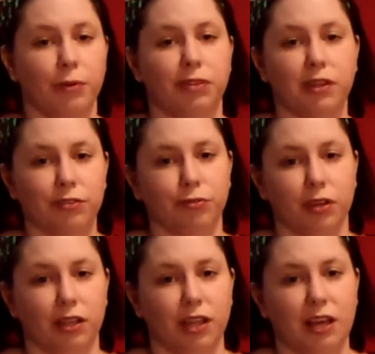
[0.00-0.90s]
but this,
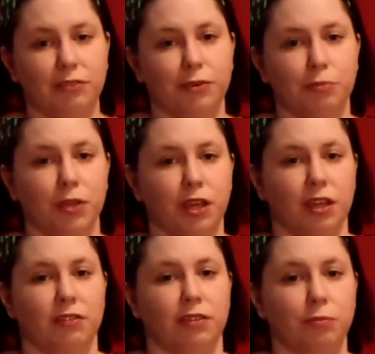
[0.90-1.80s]
a lot of them,
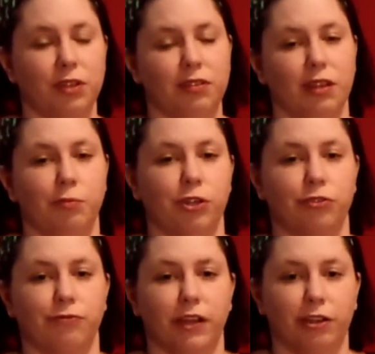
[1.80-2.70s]
some of the
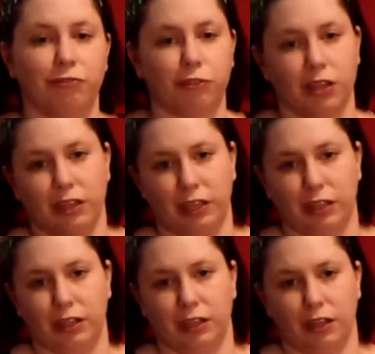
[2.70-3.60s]
celebrities are very friendly,
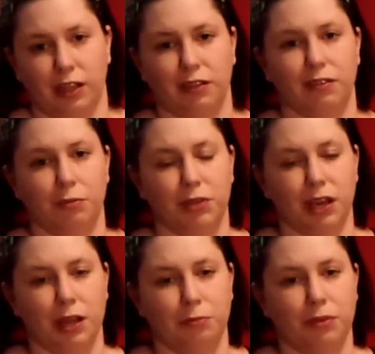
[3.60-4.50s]
and
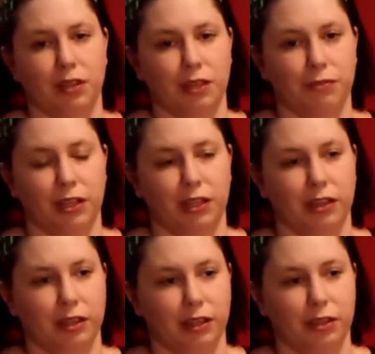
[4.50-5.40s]
sometimes even
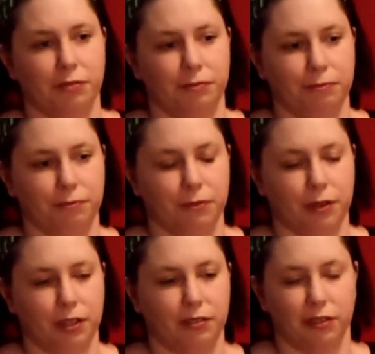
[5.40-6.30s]
in the
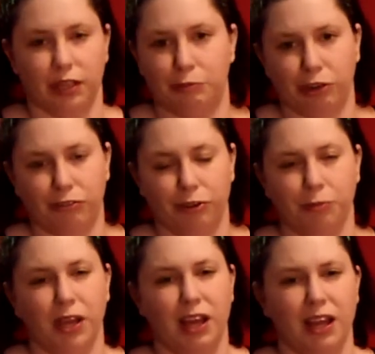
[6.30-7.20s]
celebrity
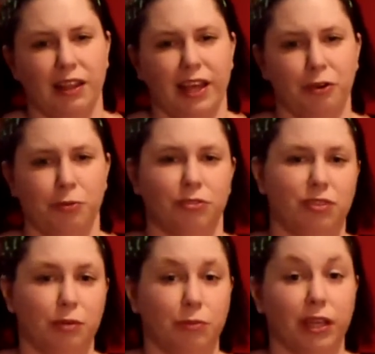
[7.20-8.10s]
room, they almost
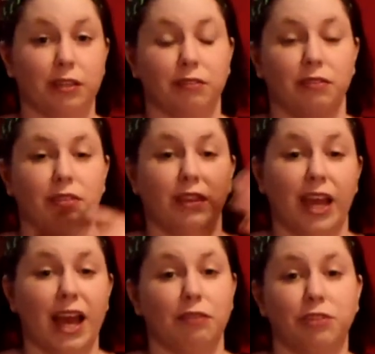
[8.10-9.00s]
seem like
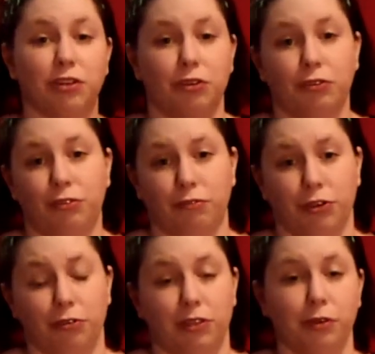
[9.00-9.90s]
they have to go
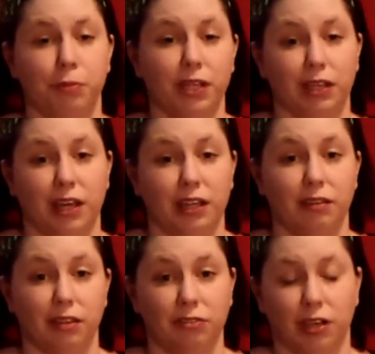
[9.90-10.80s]
through. They'll be
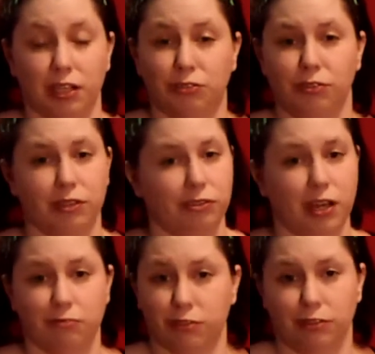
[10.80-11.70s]
nice, they'll talk to you, they're
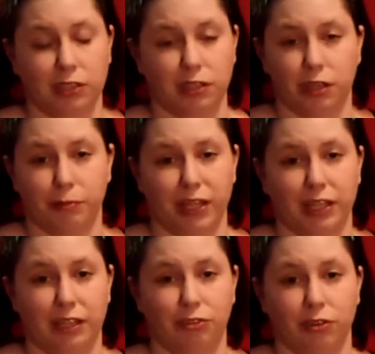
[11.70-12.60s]
not rude at all by
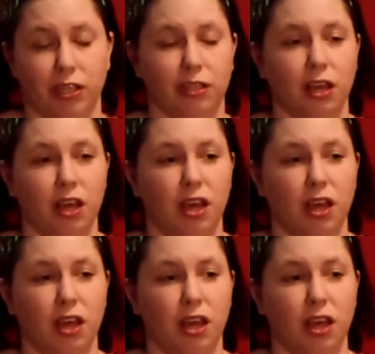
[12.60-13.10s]
any stretch,